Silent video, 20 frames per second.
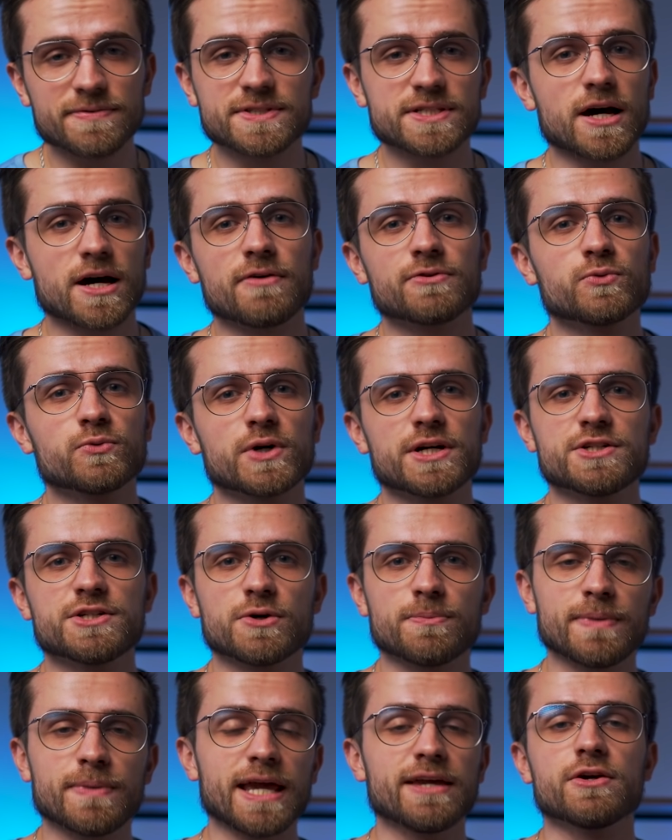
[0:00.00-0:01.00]
software
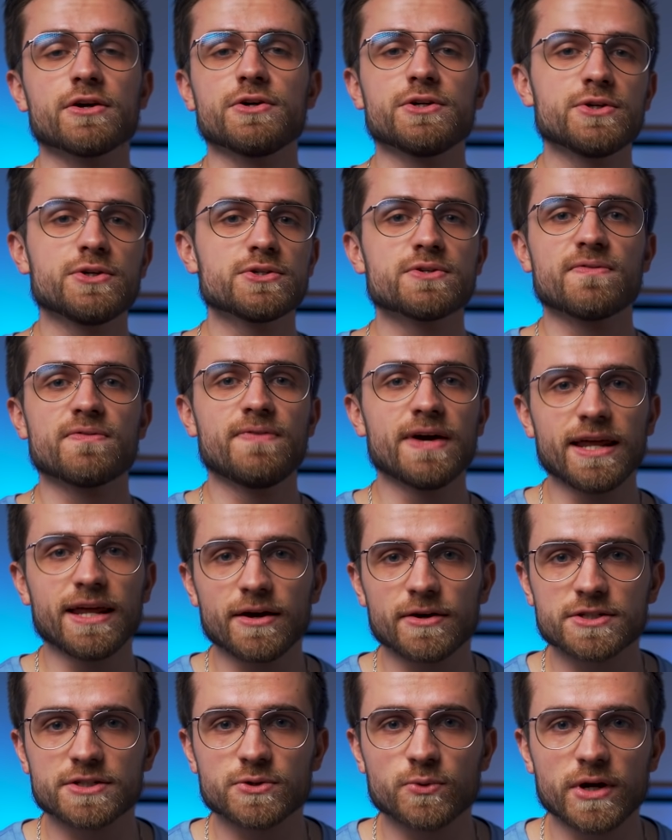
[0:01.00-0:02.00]
to make your YouTube
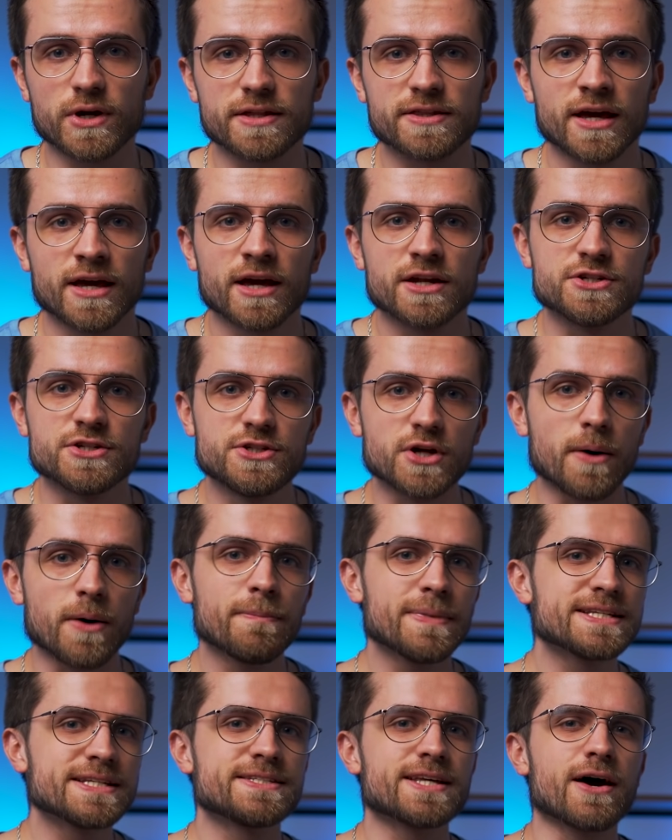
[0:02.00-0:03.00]
videos with, don't
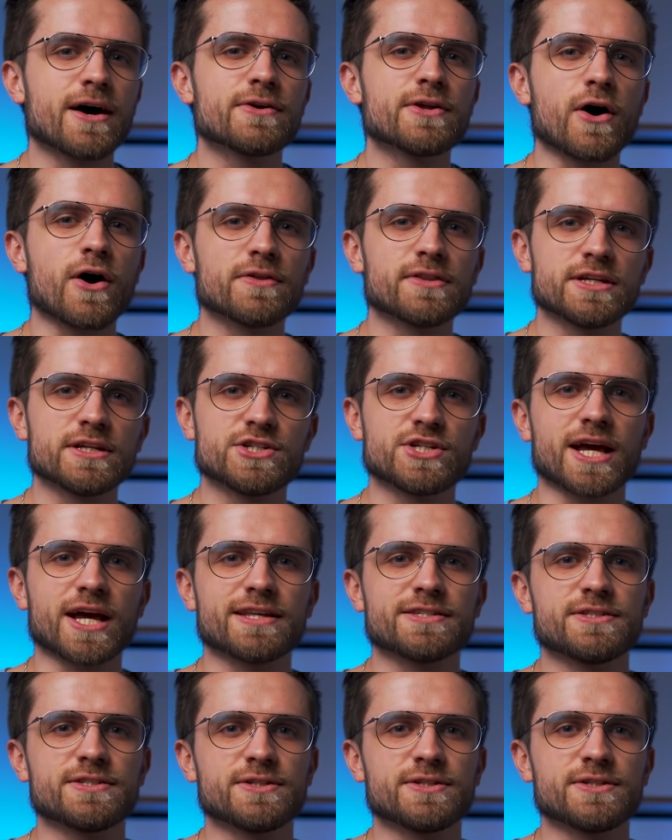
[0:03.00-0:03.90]
miss out on the chance